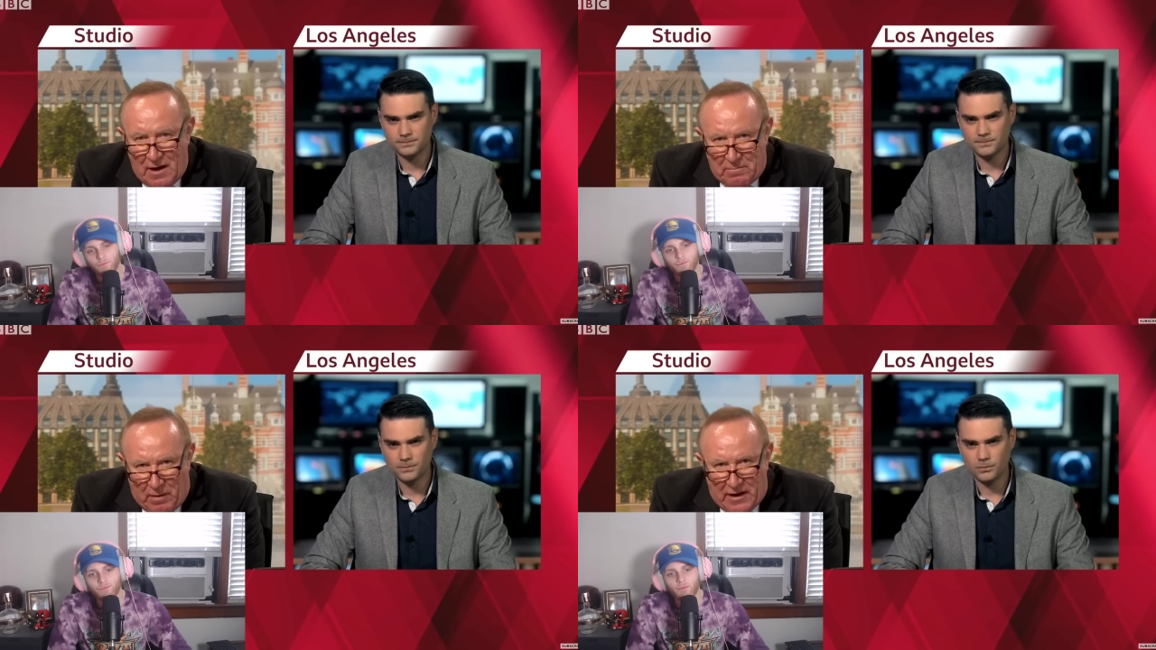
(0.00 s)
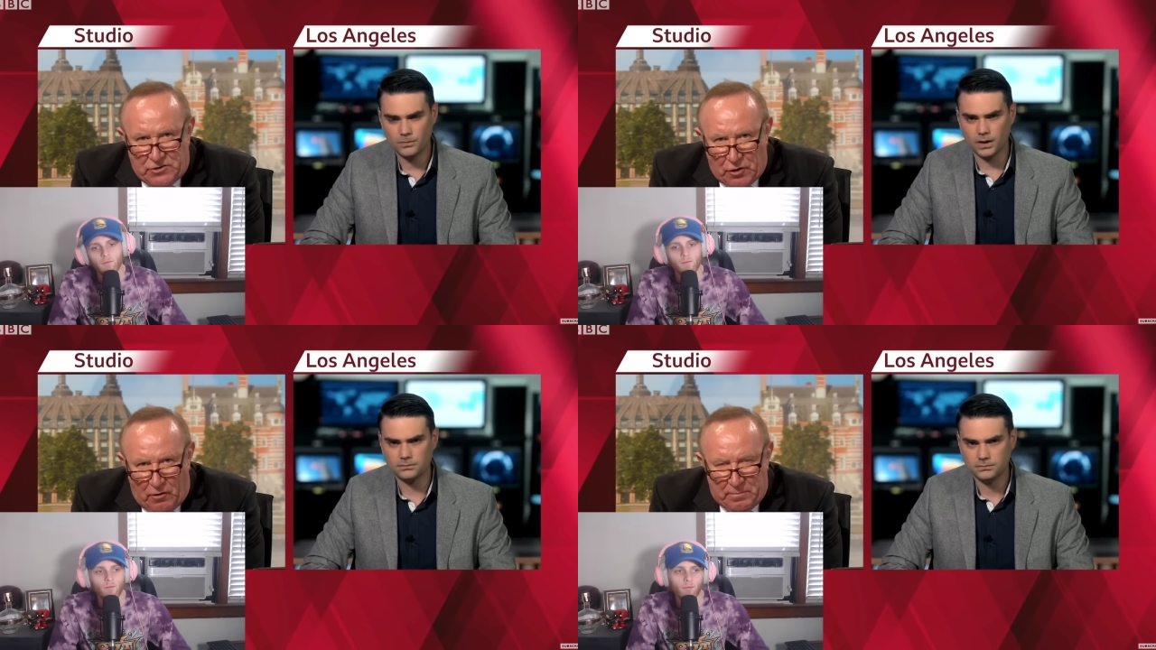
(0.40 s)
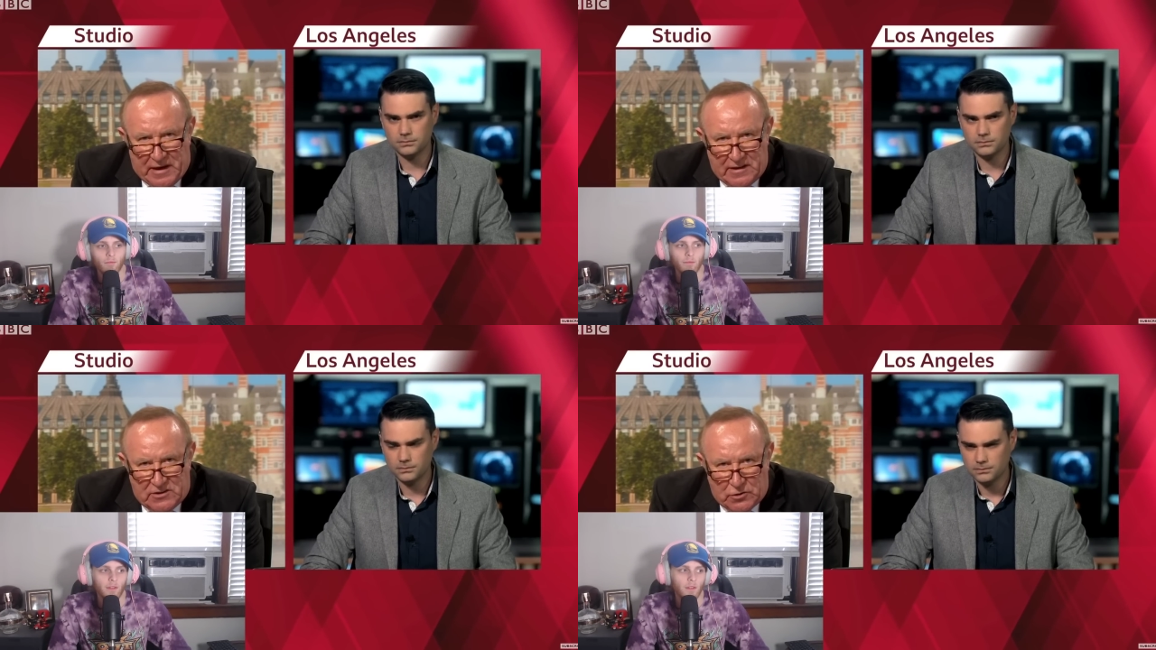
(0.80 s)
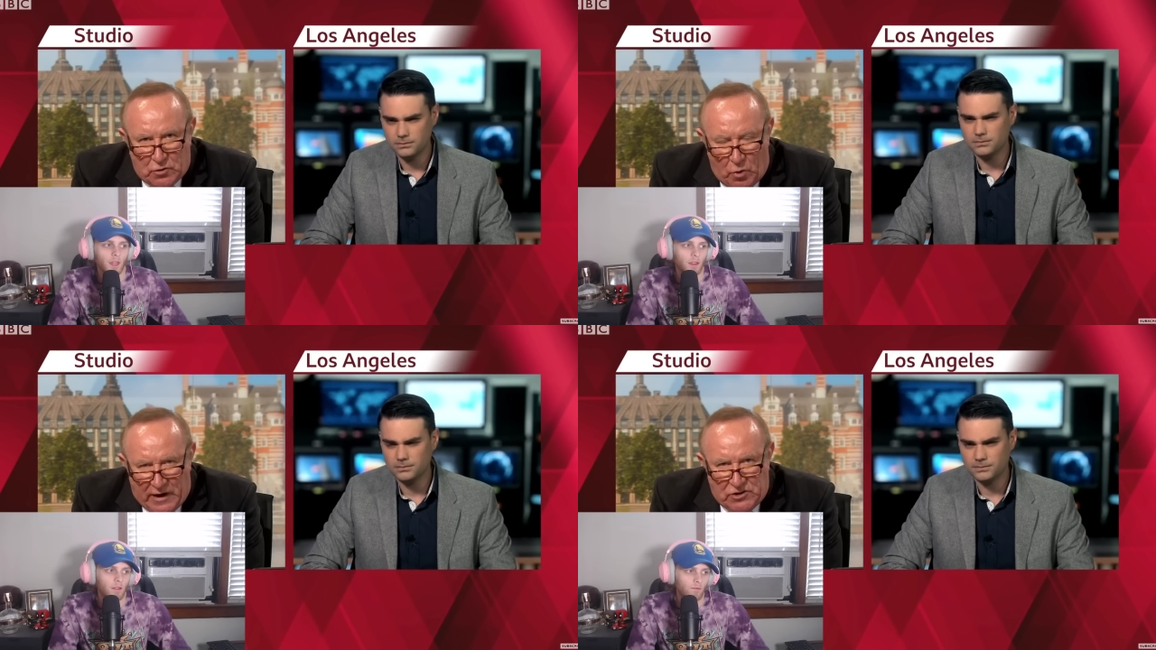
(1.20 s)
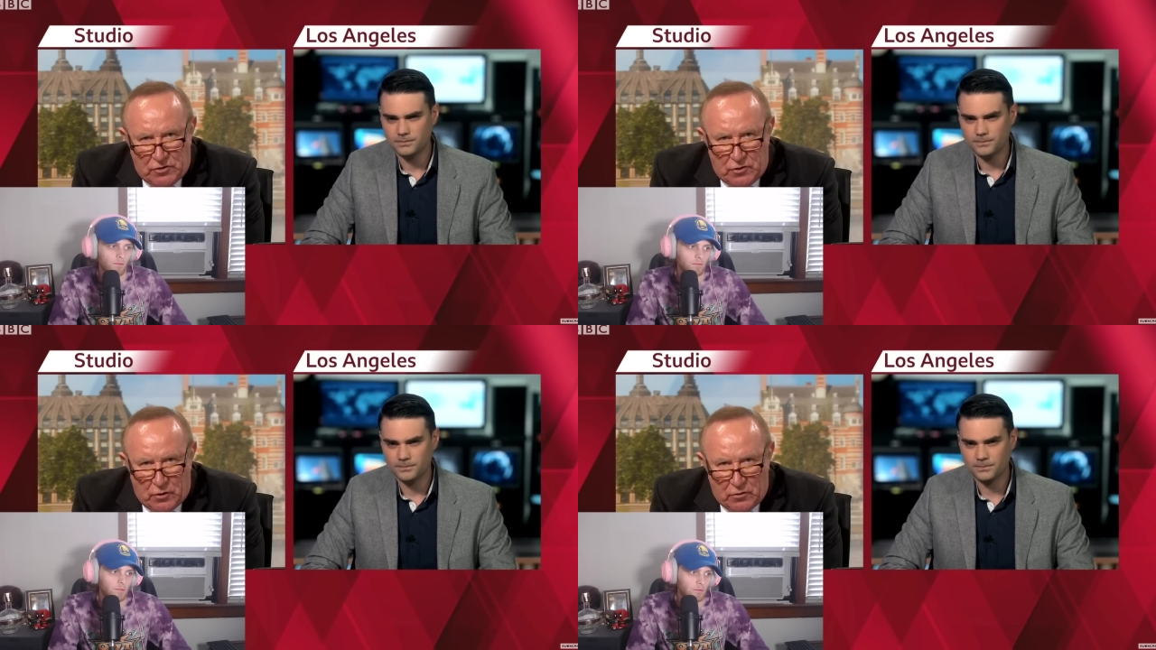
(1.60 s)
Speaker 1: My job well, is to
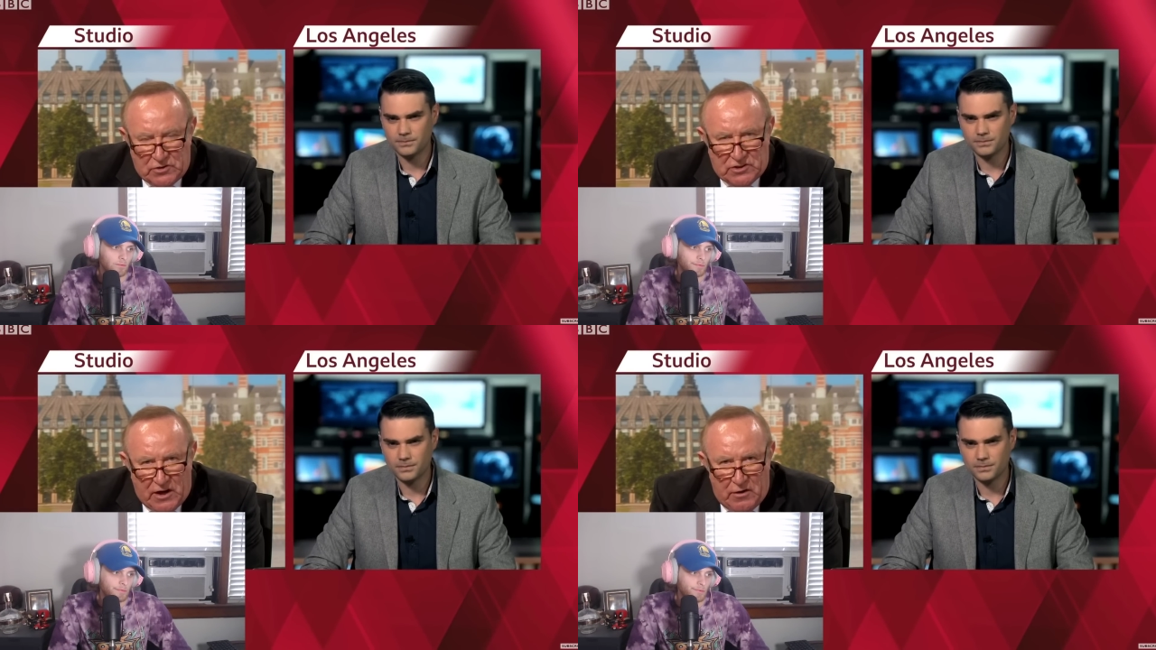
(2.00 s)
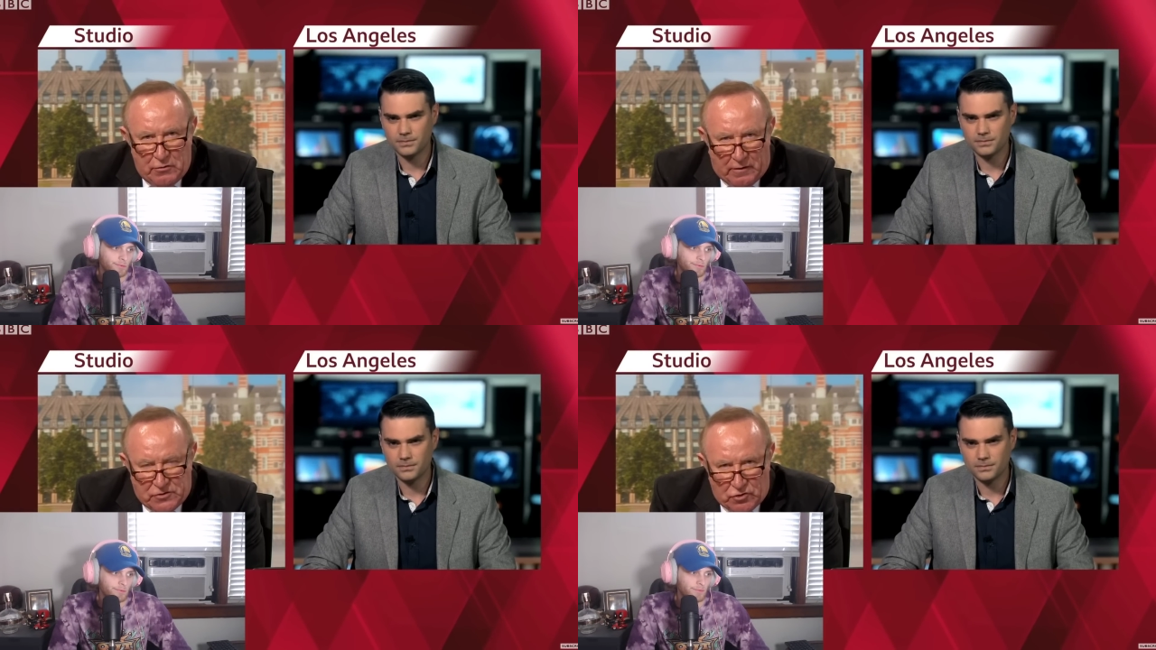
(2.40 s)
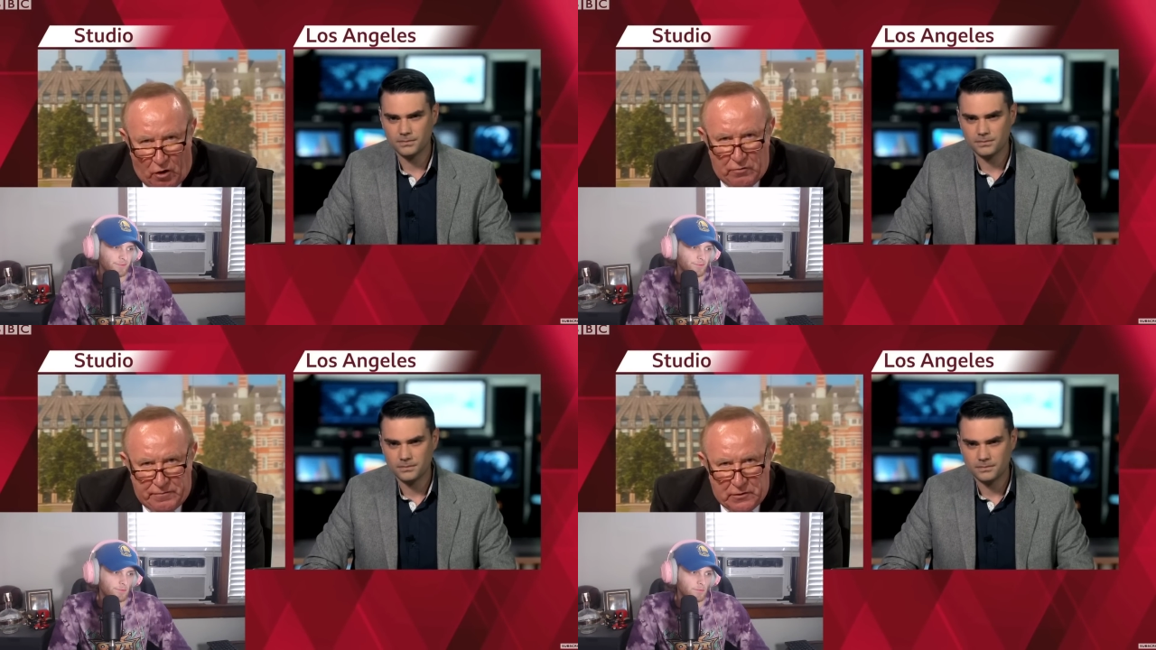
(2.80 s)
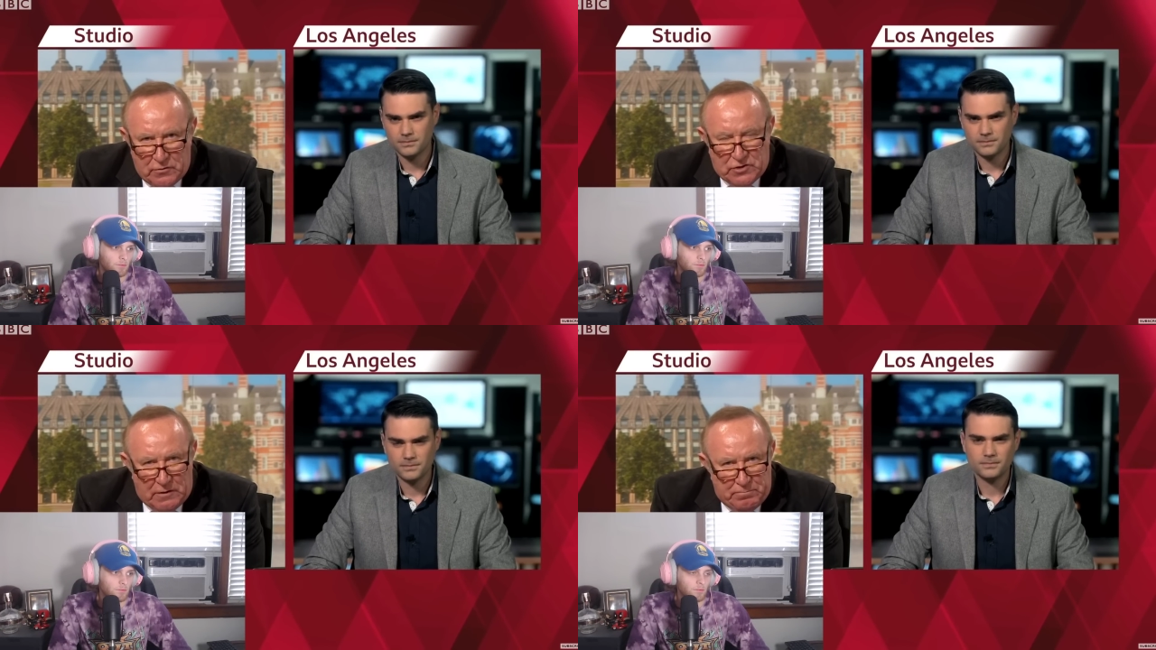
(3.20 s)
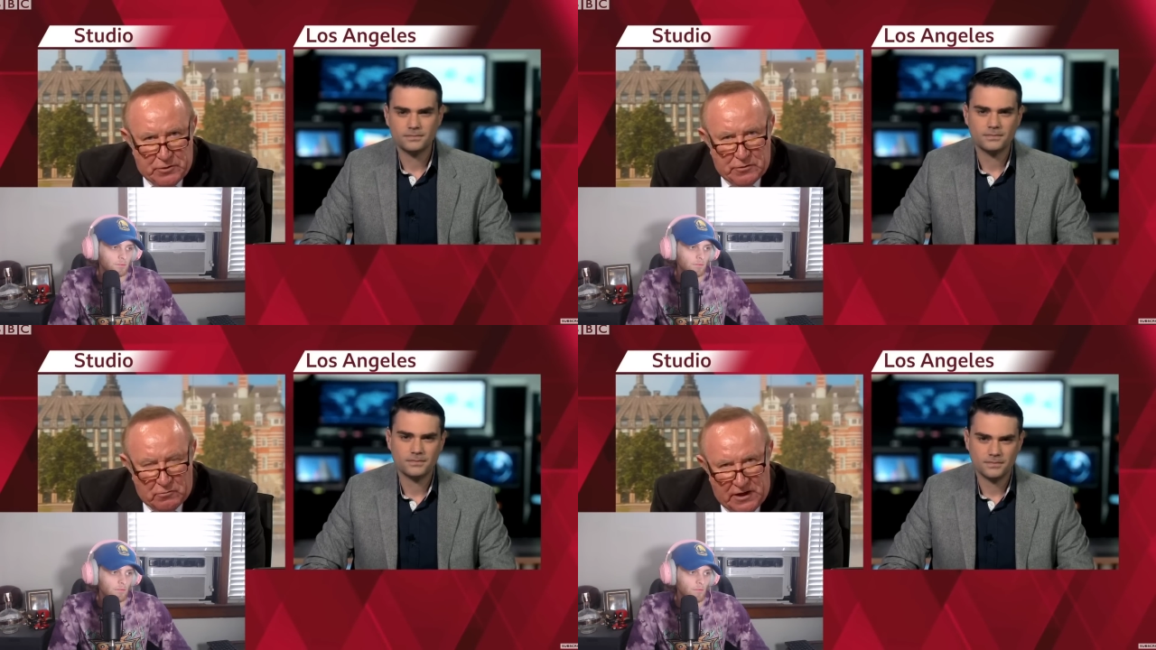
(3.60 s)
question those who have strong views and put
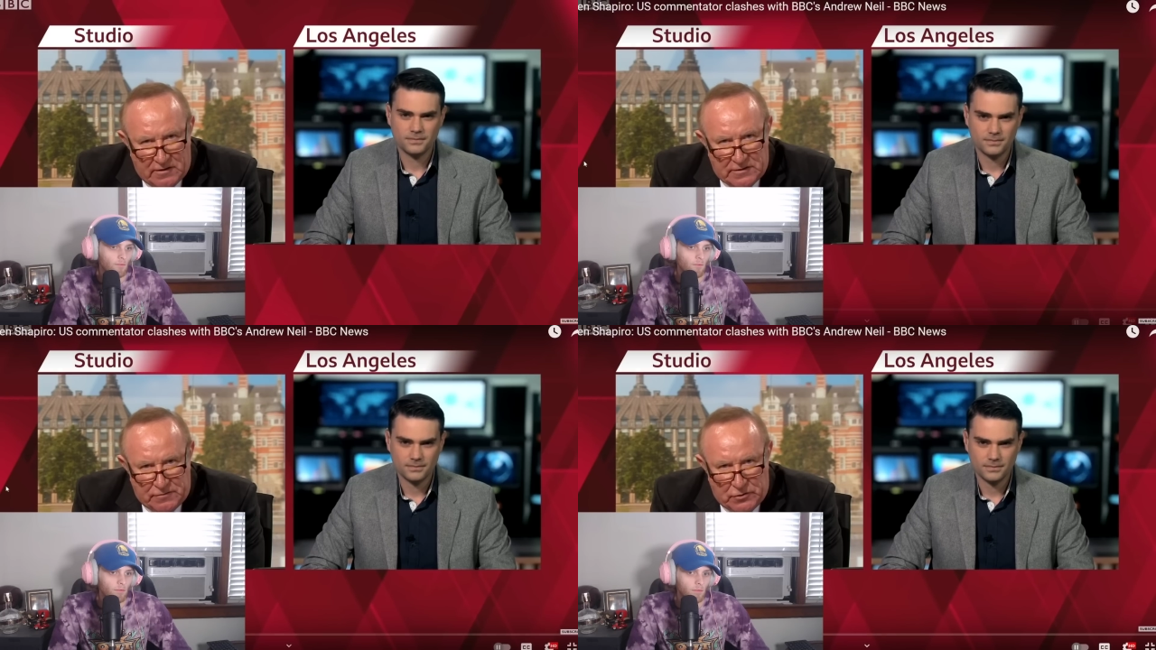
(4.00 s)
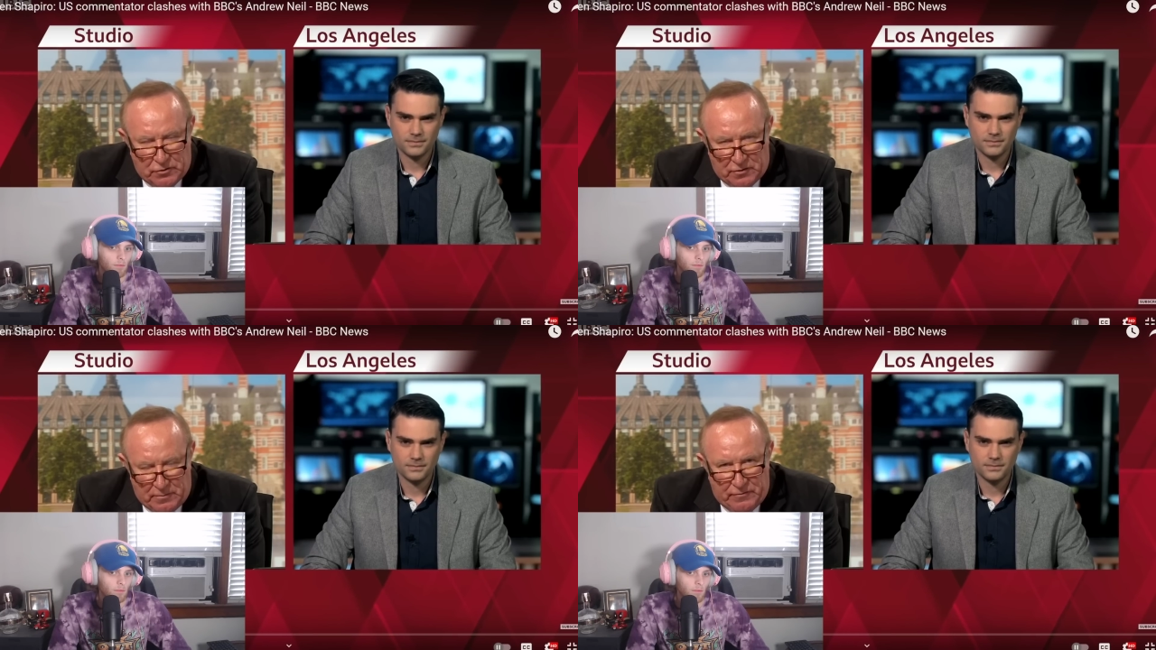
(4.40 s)
an alternative to them.